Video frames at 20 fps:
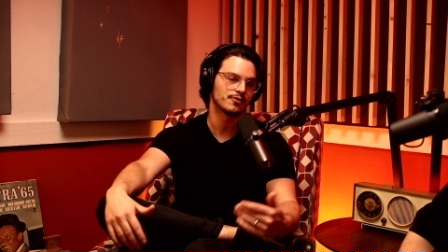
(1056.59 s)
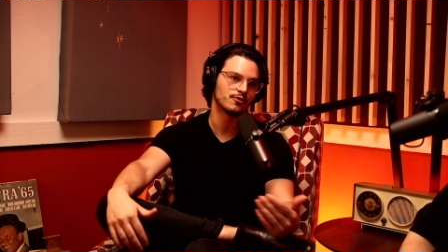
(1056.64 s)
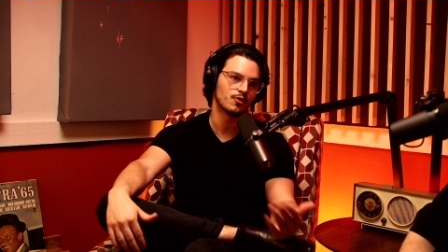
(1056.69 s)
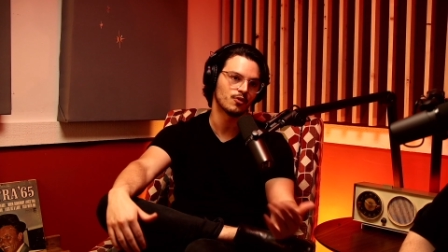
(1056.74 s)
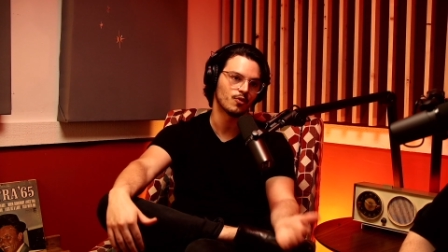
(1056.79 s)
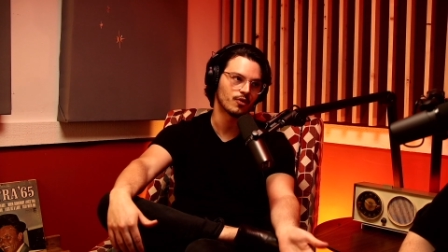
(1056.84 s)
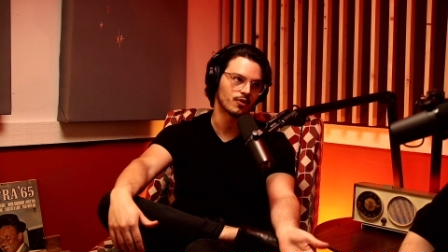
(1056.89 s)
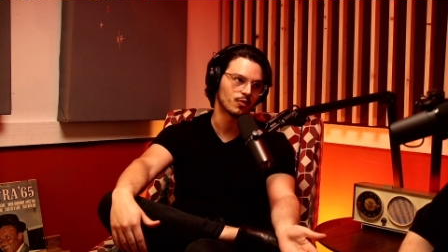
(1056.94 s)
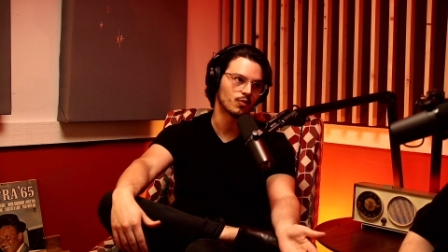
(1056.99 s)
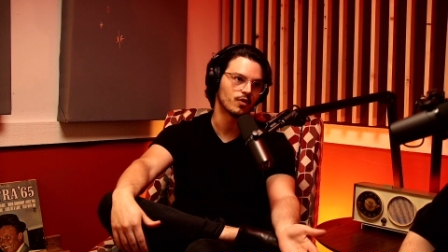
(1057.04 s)

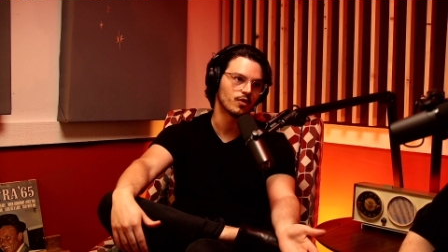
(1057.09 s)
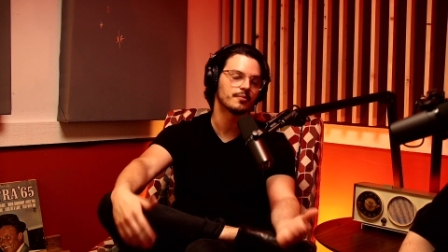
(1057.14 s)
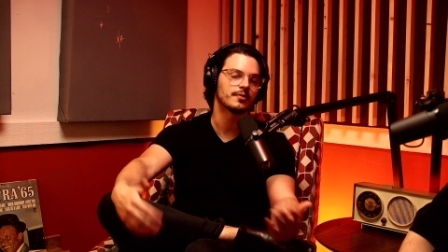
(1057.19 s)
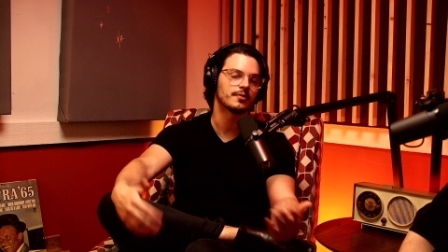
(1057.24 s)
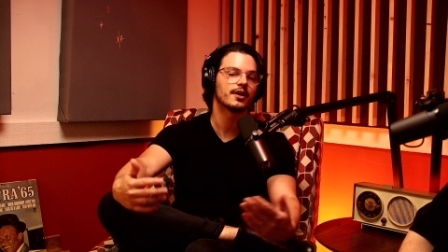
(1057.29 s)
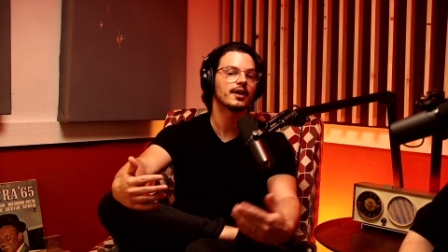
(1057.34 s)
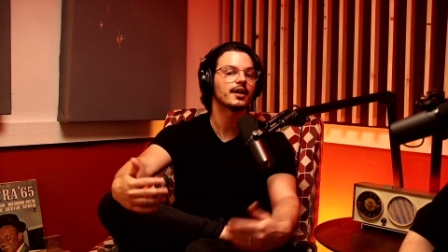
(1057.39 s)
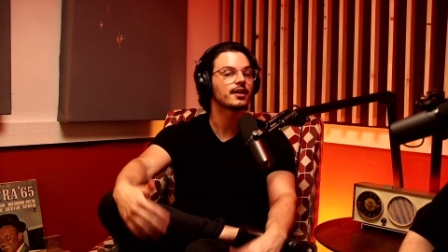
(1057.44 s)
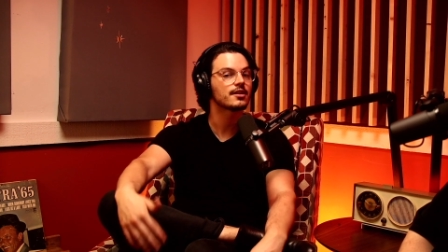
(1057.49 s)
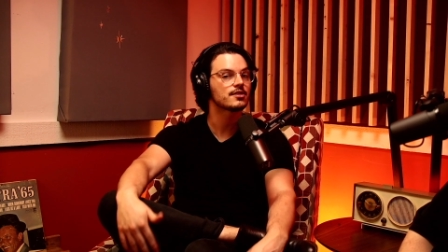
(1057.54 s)
for
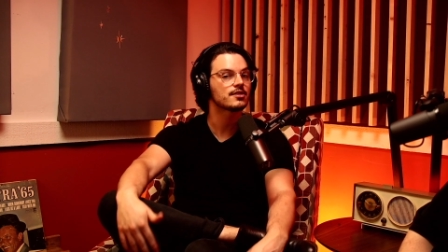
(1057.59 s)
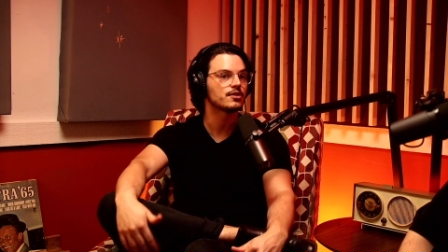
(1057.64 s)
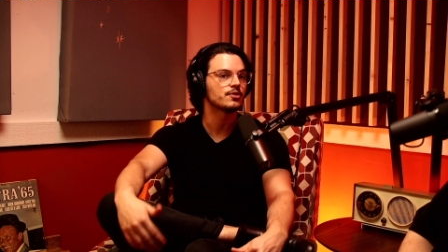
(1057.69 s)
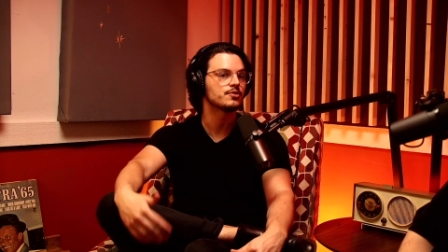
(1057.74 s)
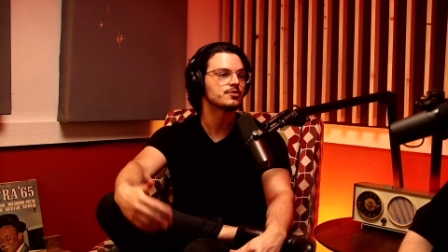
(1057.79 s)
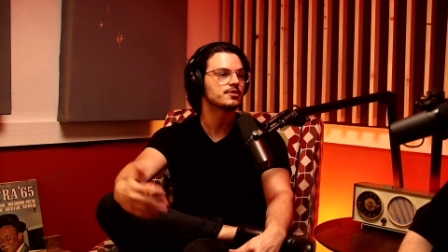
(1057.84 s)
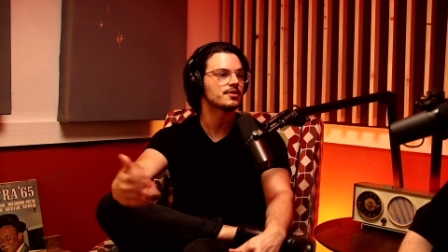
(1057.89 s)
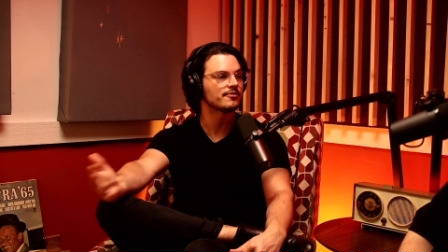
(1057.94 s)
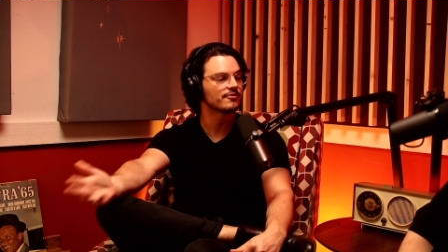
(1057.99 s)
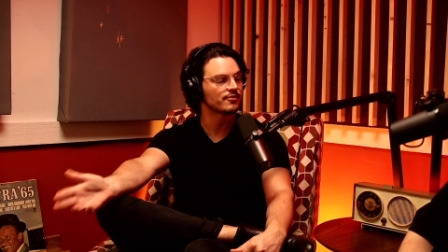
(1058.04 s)
Walmart and
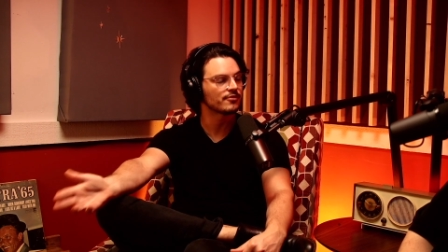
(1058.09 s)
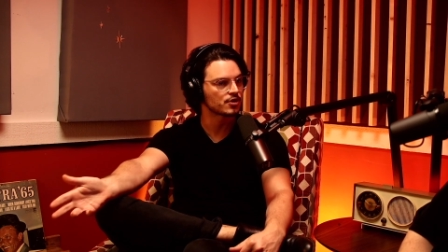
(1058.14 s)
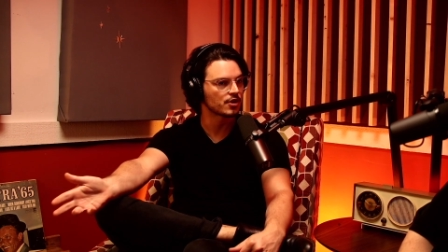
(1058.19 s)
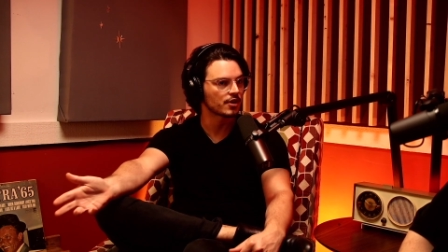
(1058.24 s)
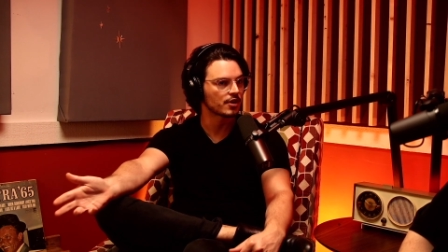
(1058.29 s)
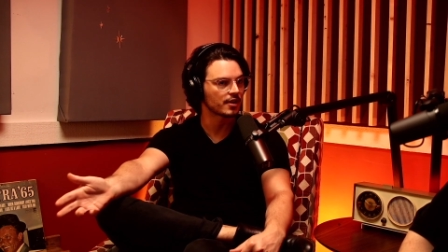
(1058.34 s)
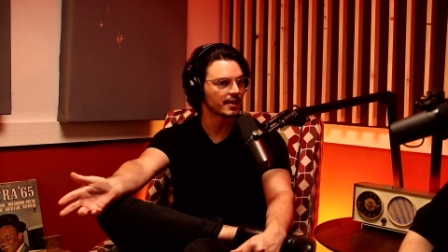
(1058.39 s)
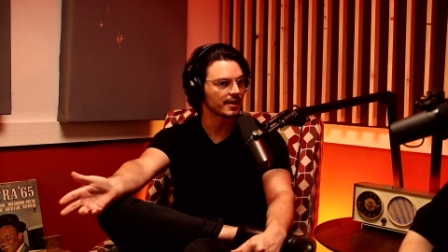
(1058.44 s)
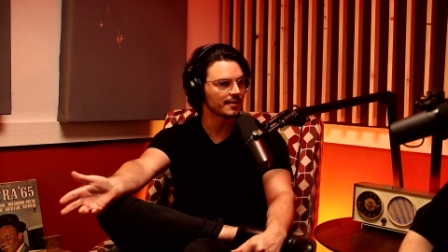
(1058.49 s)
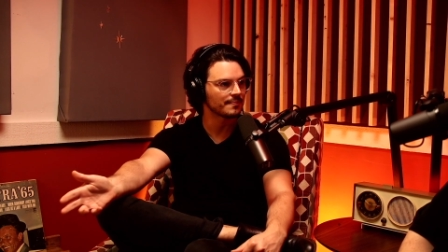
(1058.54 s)
exclusive for
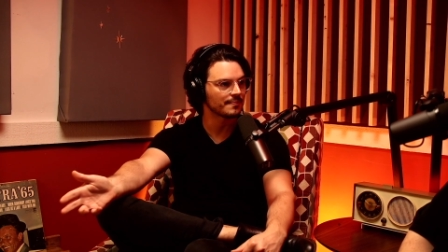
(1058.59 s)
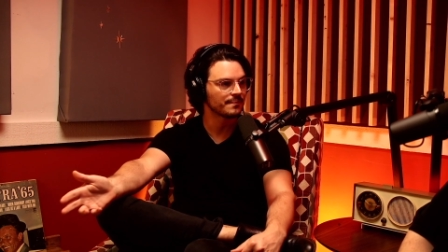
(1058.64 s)
Target.